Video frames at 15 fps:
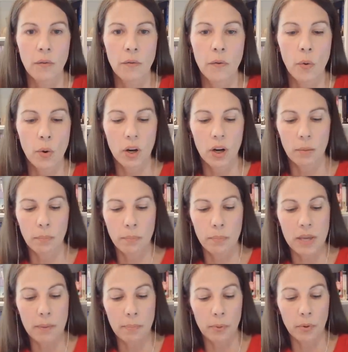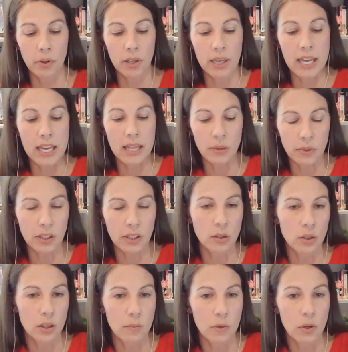for people in the
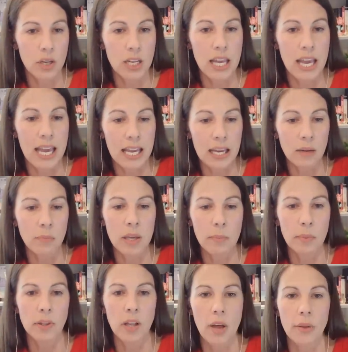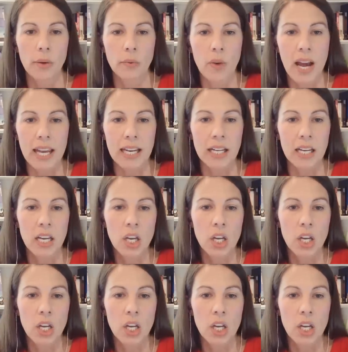religious community and people on the right